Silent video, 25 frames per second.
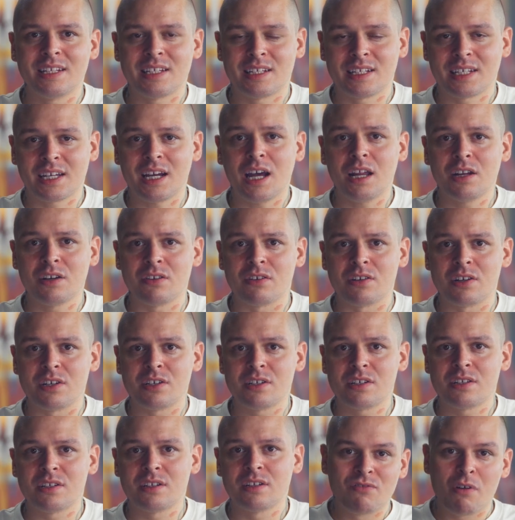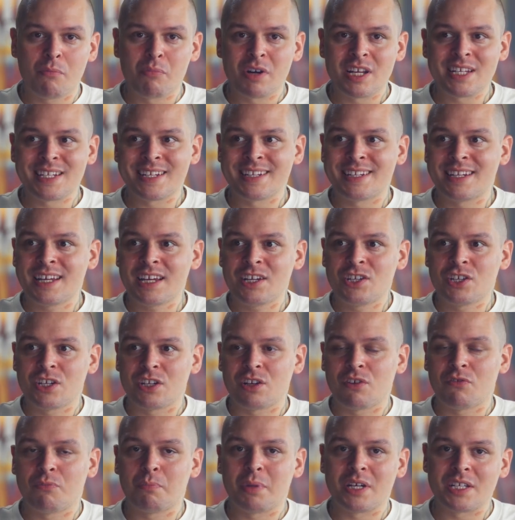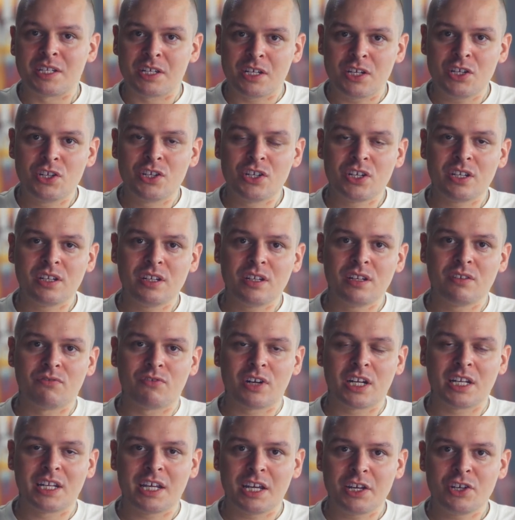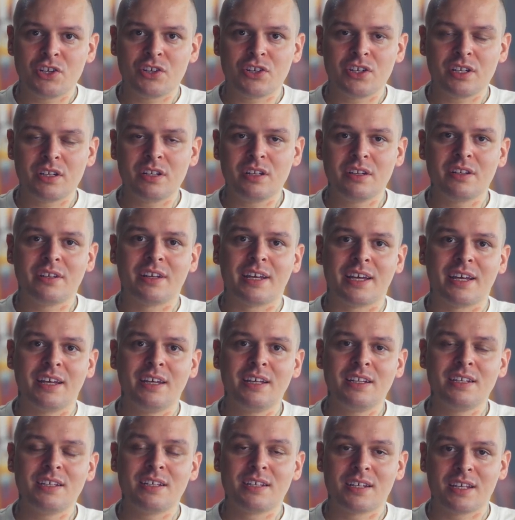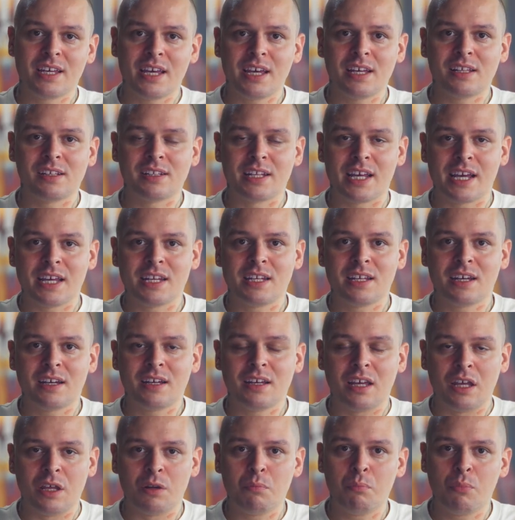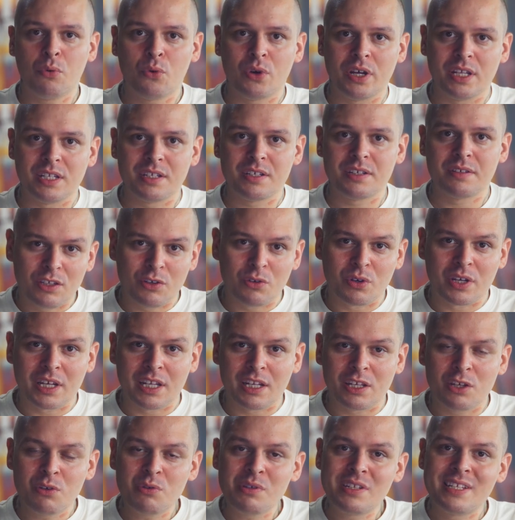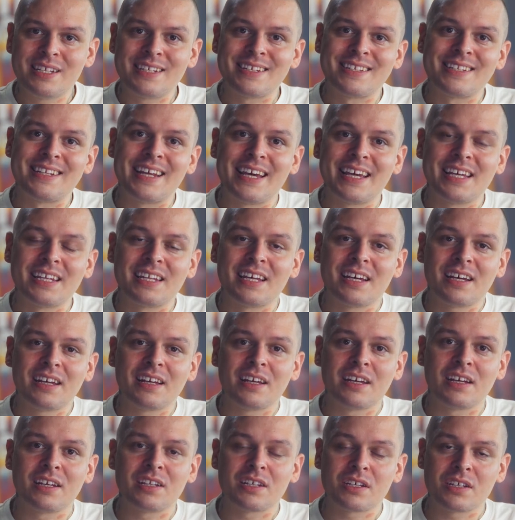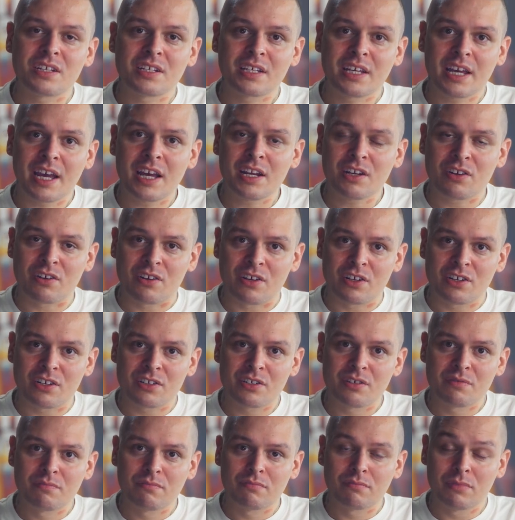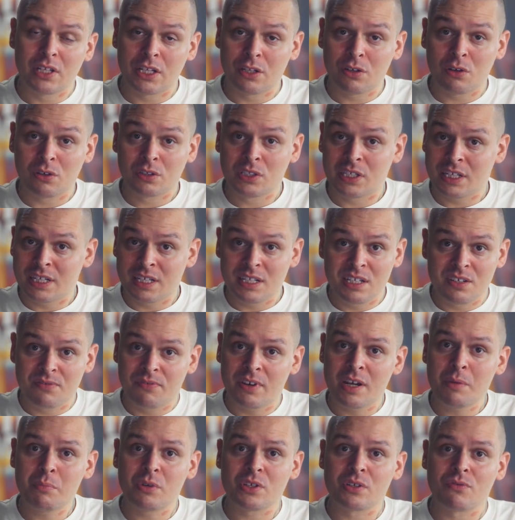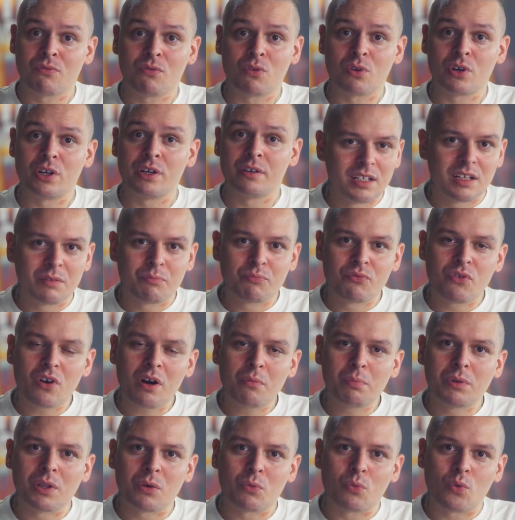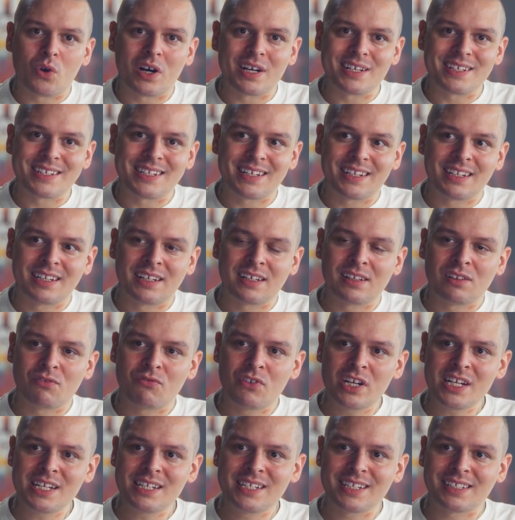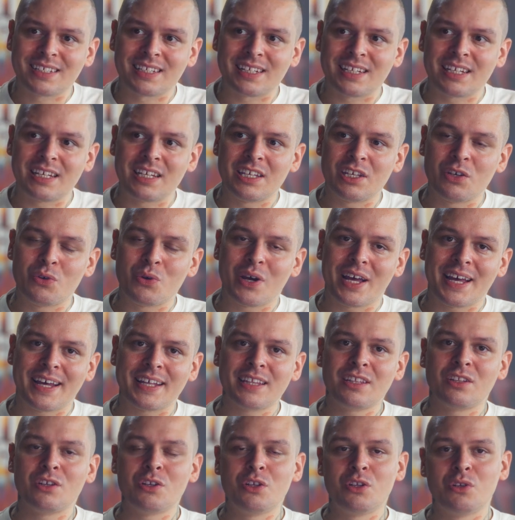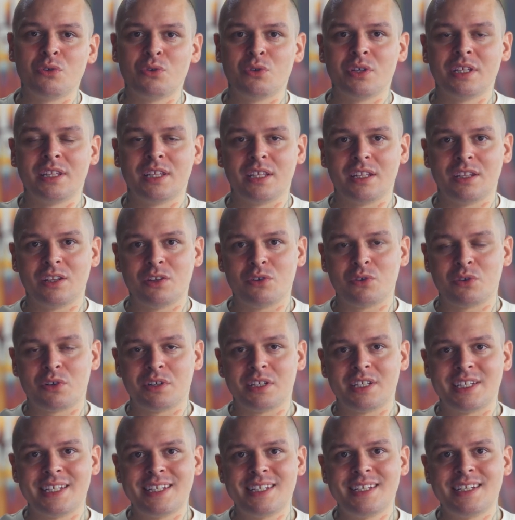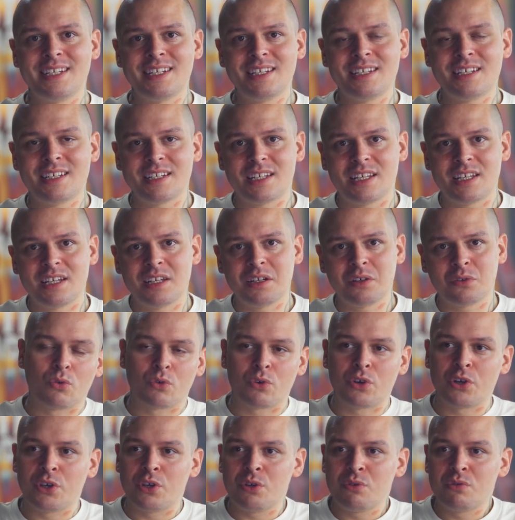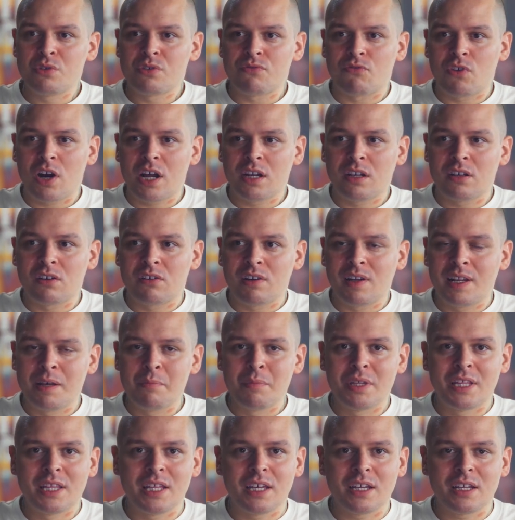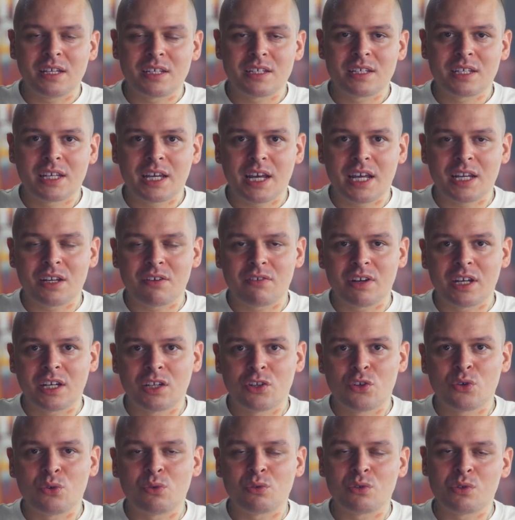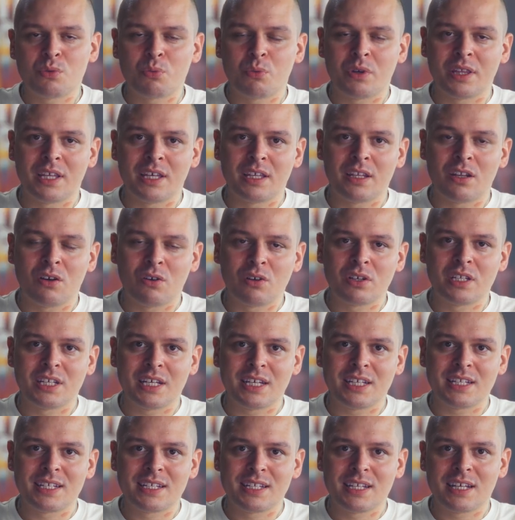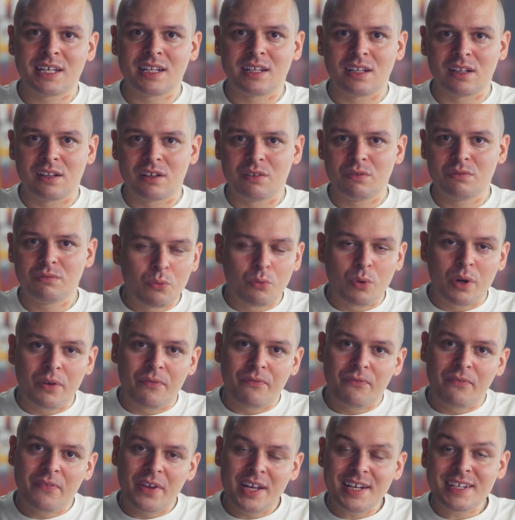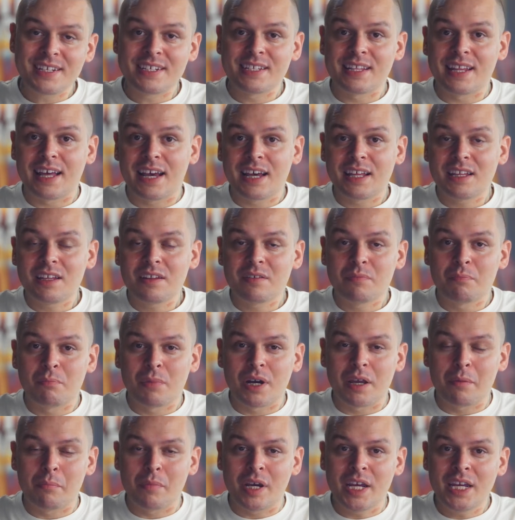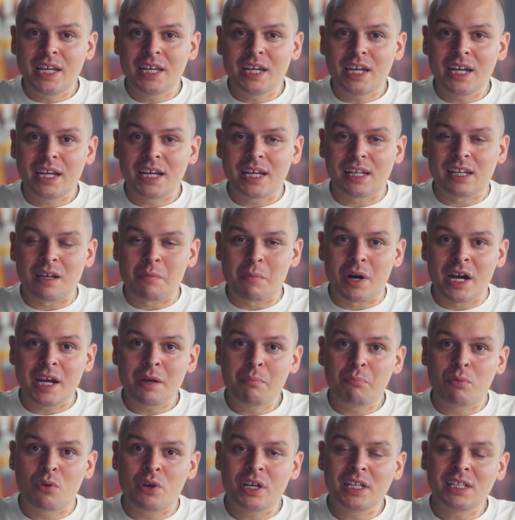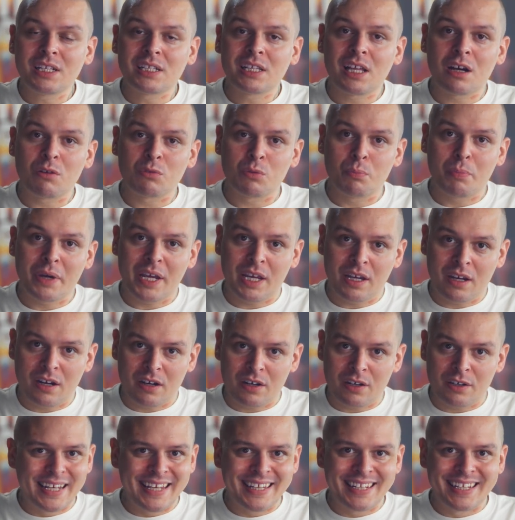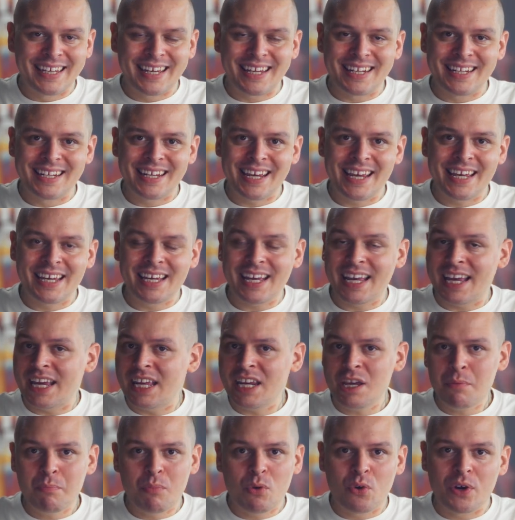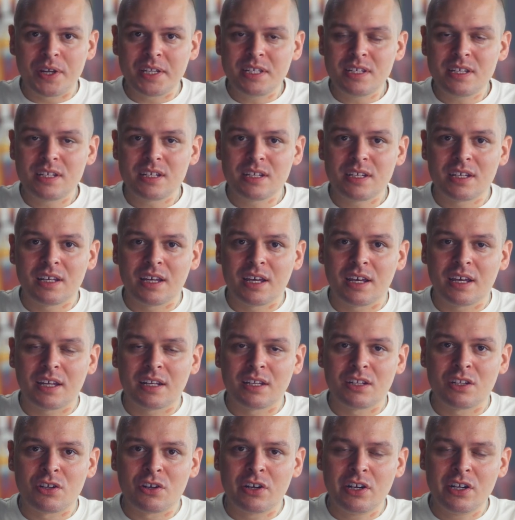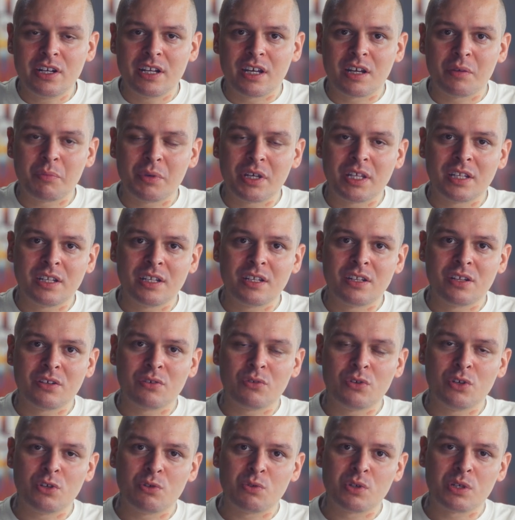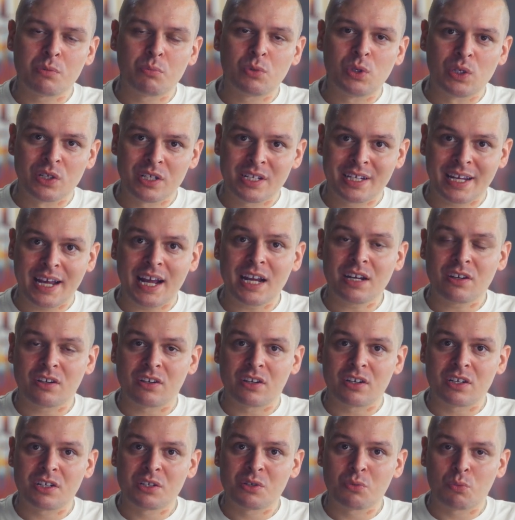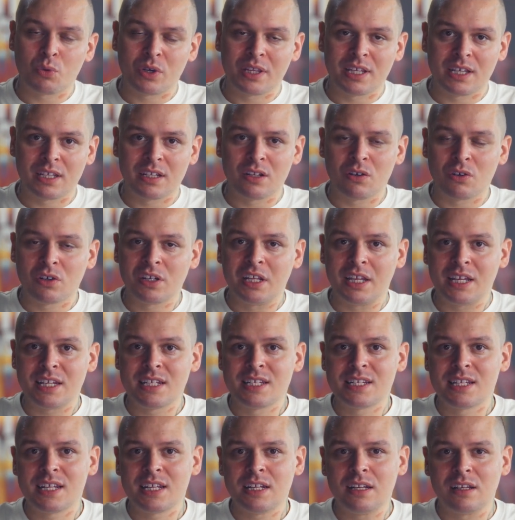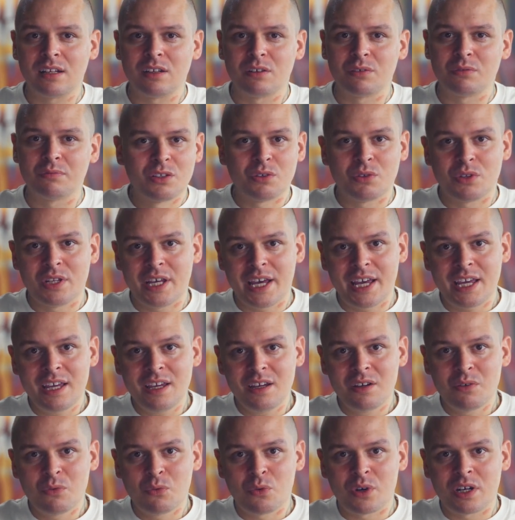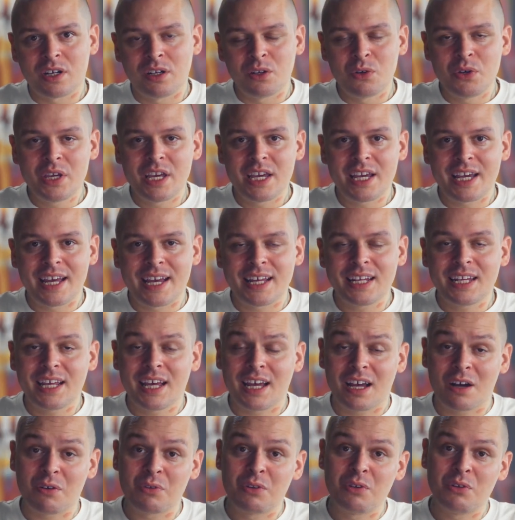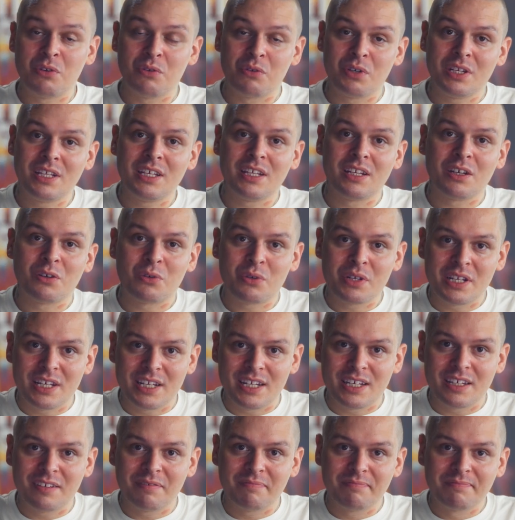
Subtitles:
scatterers, representation of position, rotation, and scale data in points. You can use this data as scatterers that Octane is famous for. The problem was, until recently, you had to do it in your DCC or use rather limiting scattering tools within Octane Standalone. We fixed that by making LMI Point Cloud Baker. It can take any points and turn them into usable scatterers within Octane Standalone. Today, we're looking at how to do it in Houdini.